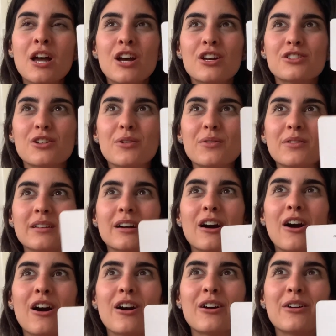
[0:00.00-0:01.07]
So there
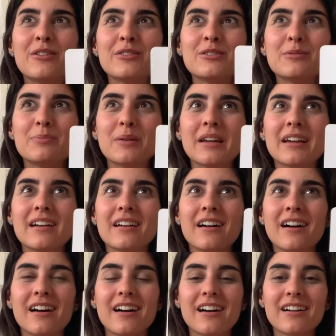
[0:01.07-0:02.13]
are going to be
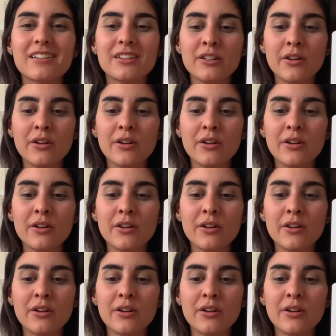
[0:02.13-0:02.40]
you